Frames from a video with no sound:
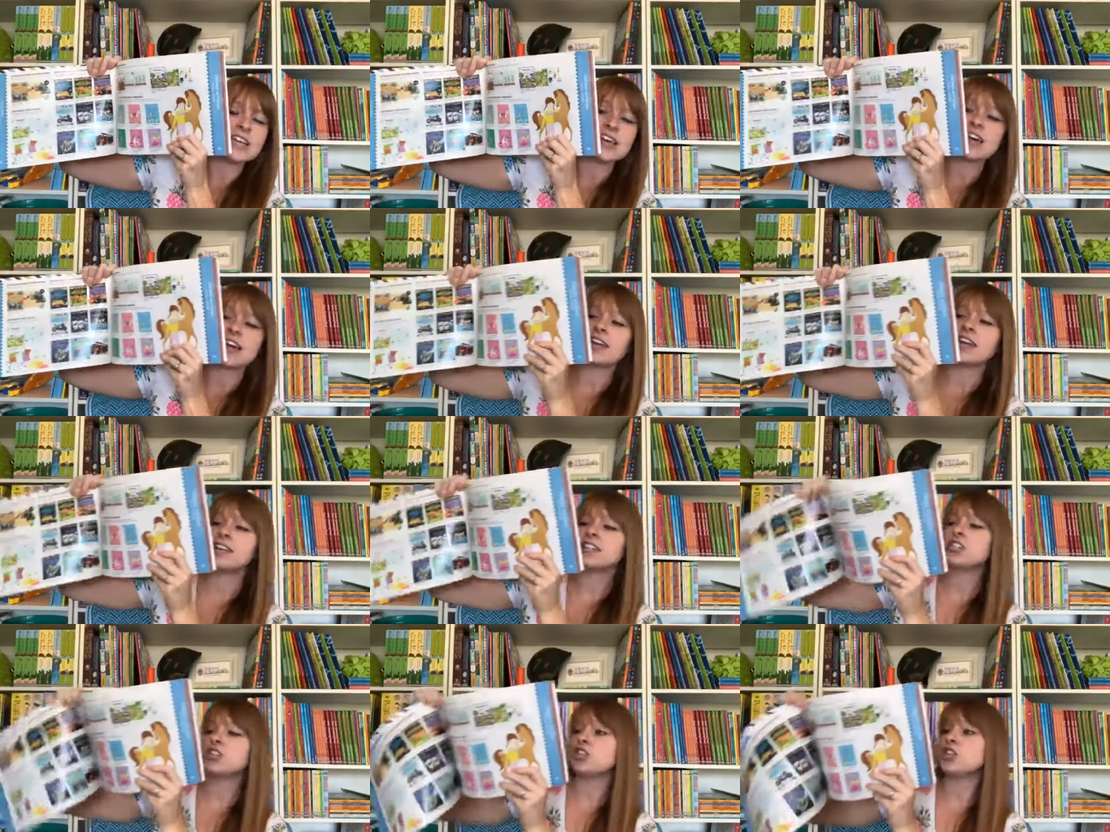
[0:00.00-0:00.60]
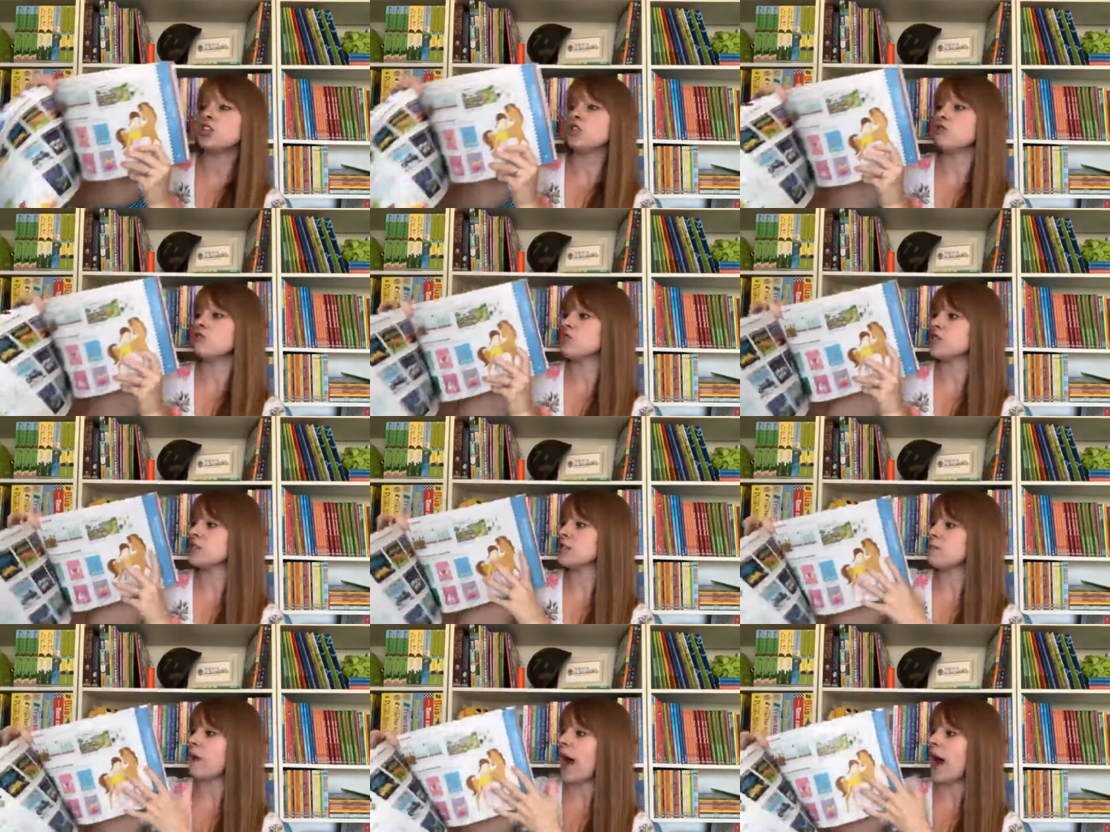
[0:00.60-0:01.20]
And it's huge.
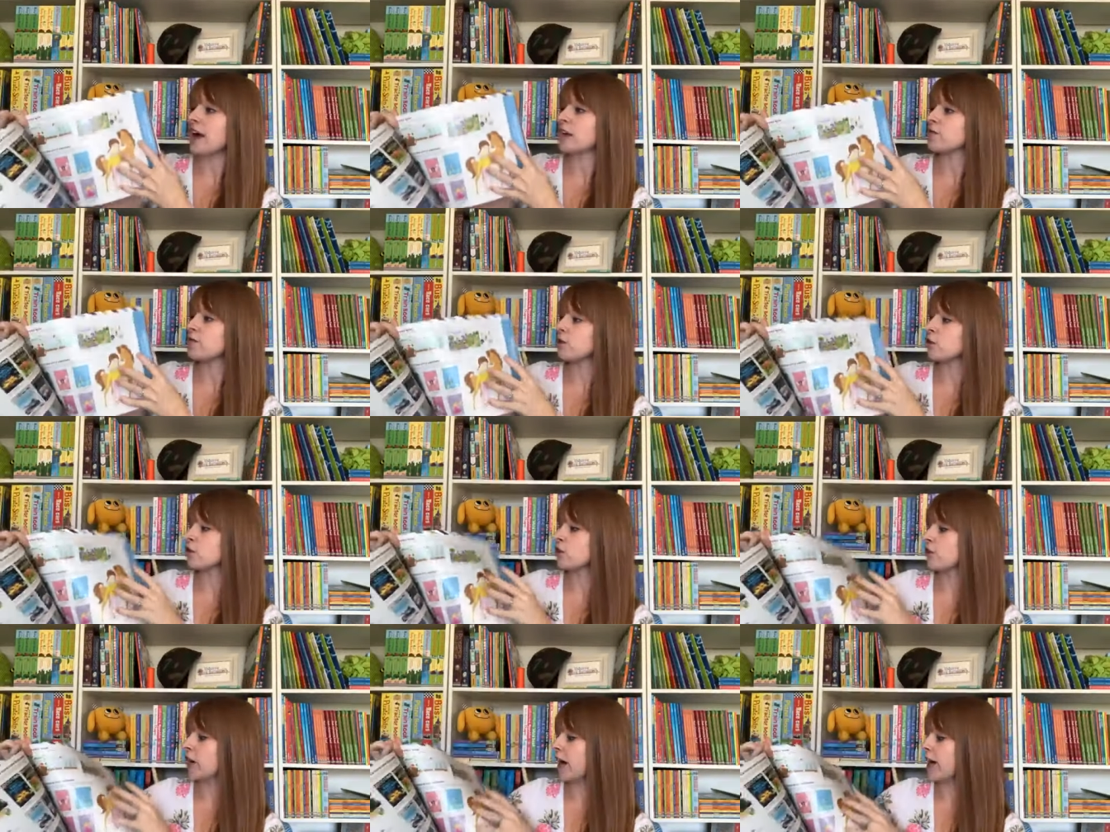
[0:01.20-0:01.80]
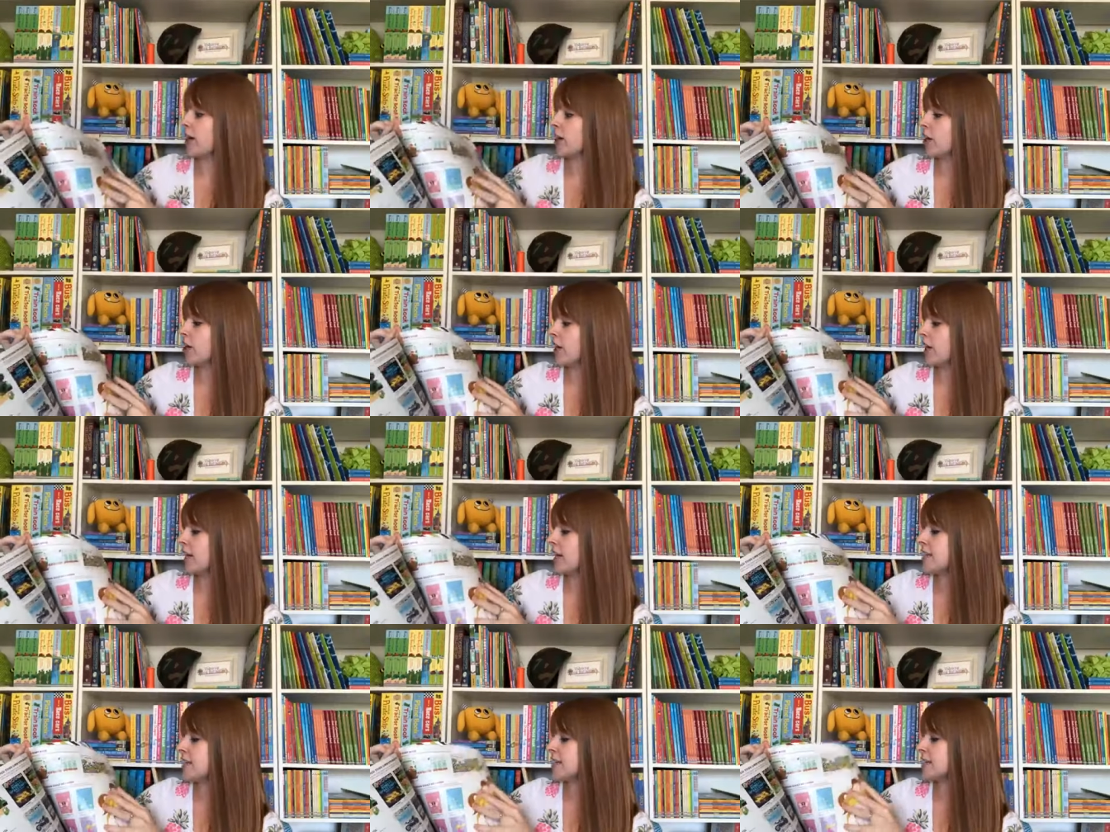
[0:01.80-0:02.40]
It's packed full of great
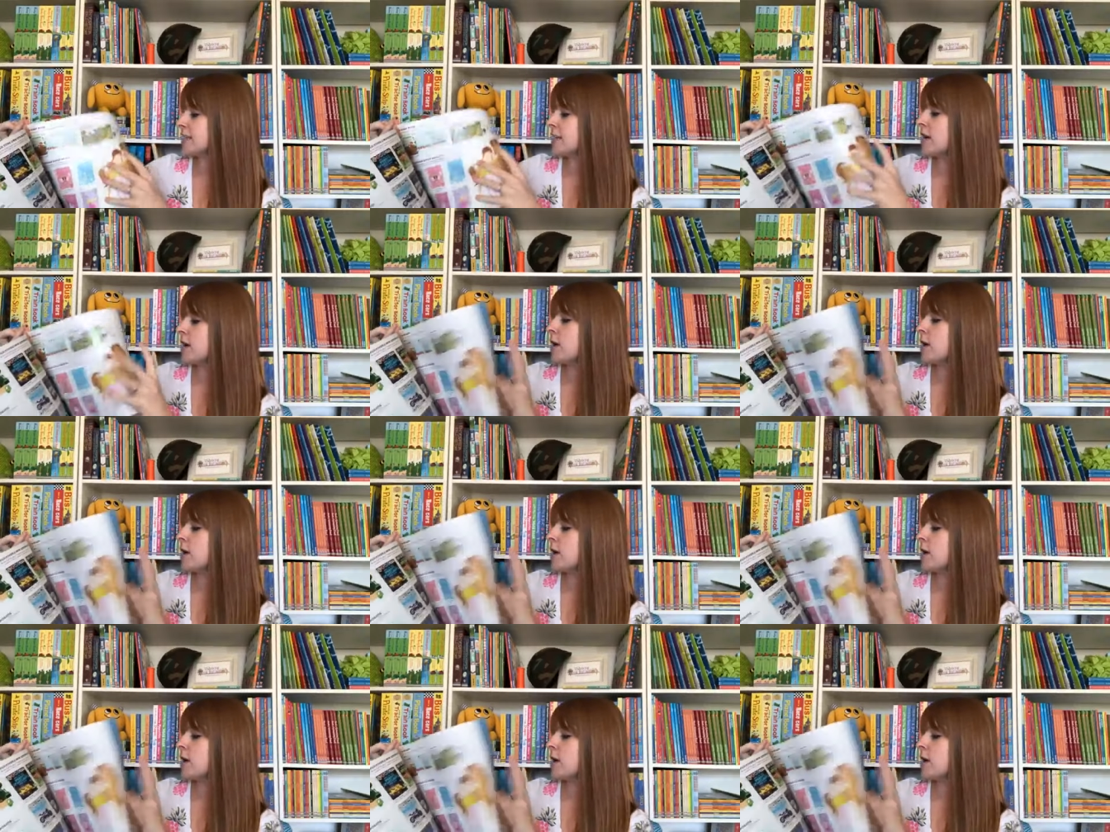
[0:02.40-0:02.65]
goodies.